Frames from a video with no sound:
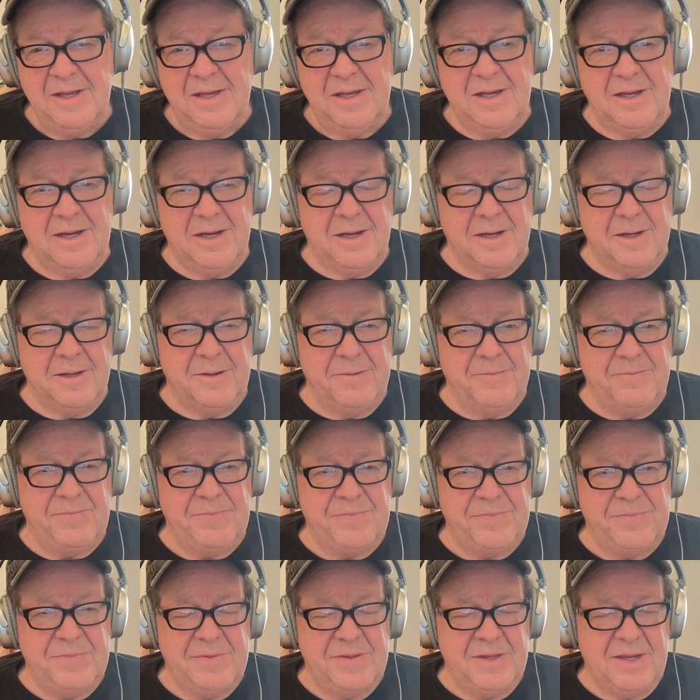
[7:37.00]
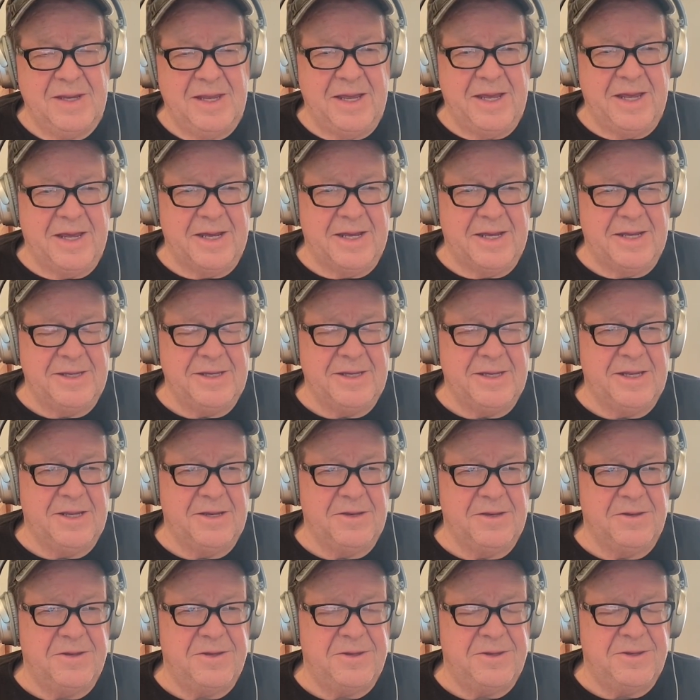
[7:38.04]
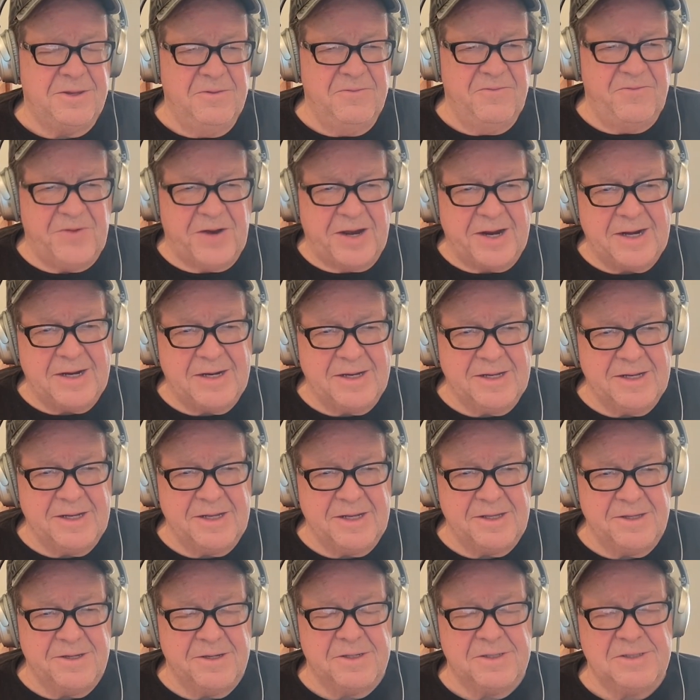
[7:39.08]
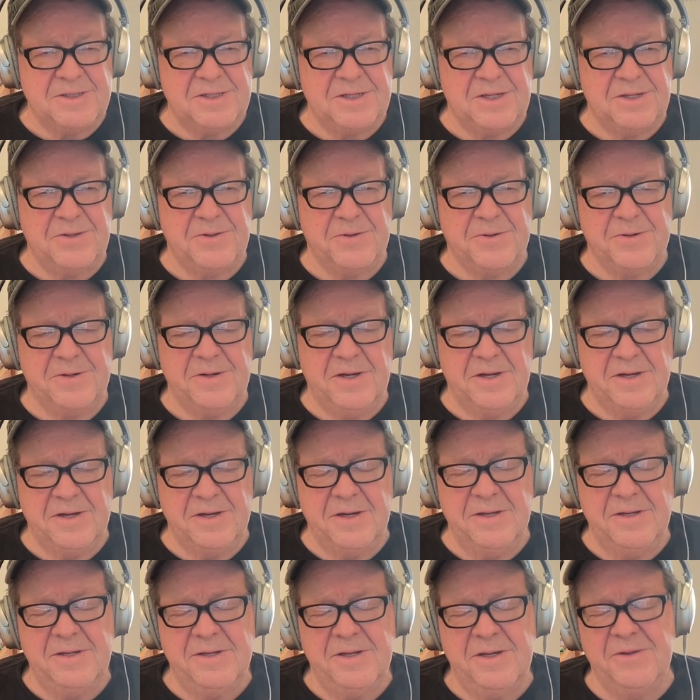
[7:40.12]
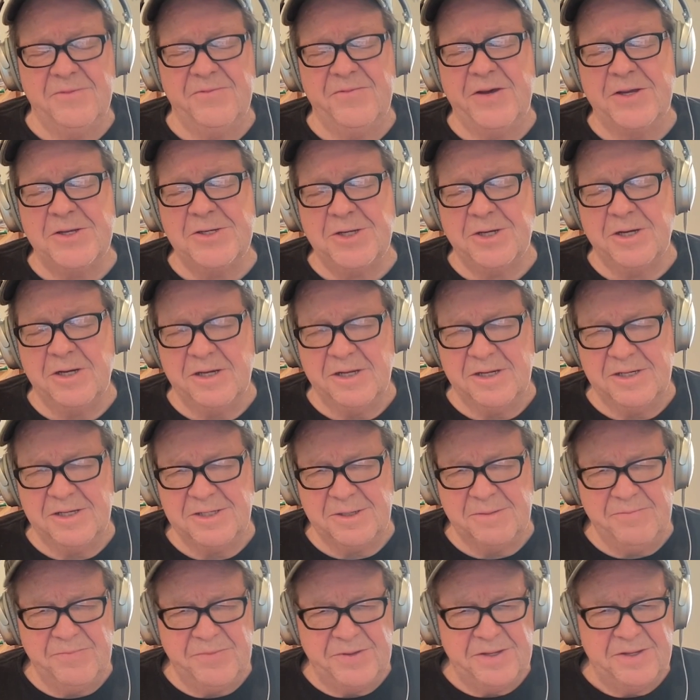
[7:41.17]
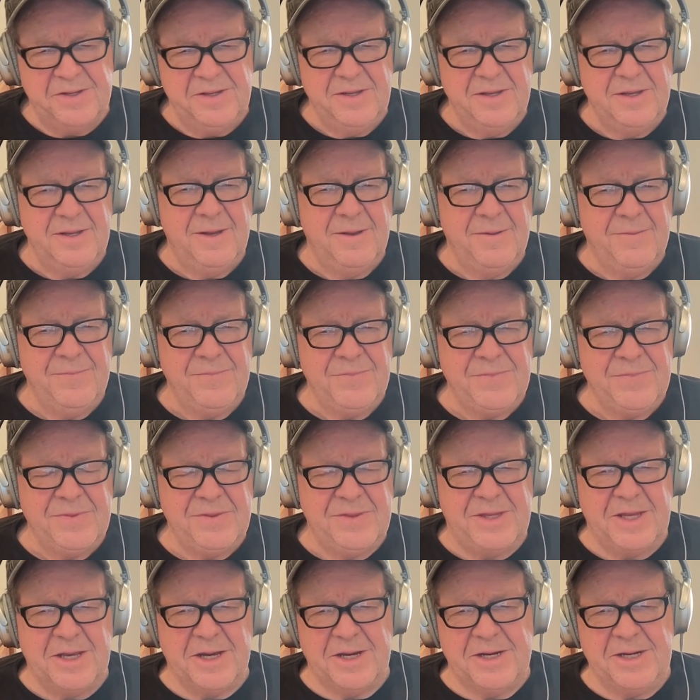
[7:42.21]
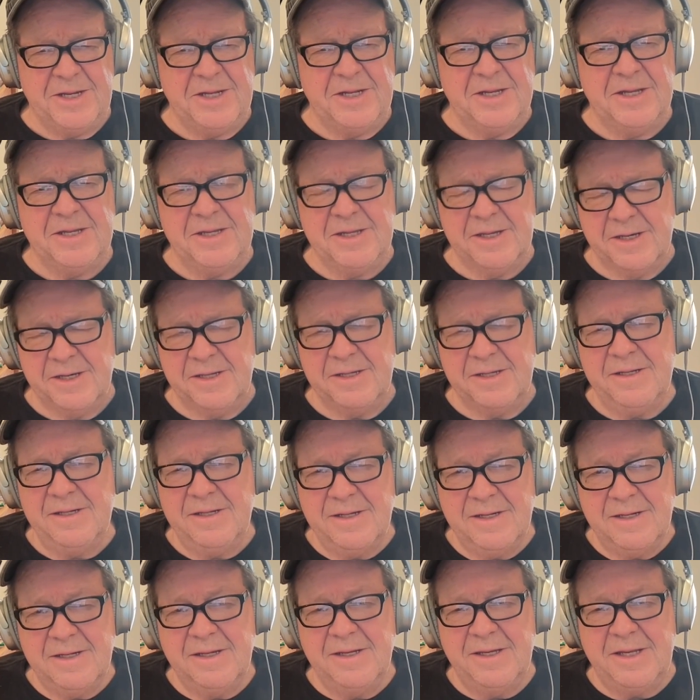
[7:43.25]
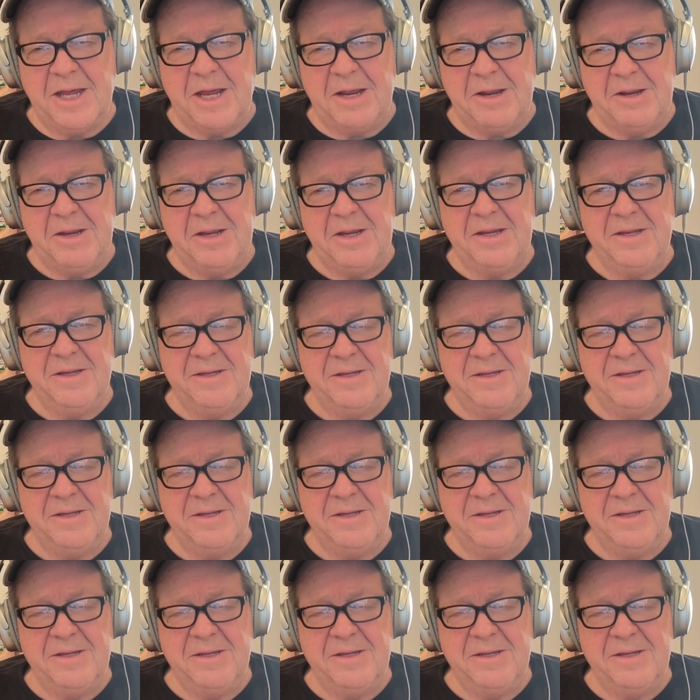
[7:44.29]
Um, and then finally, there's conventionalism, the idea that the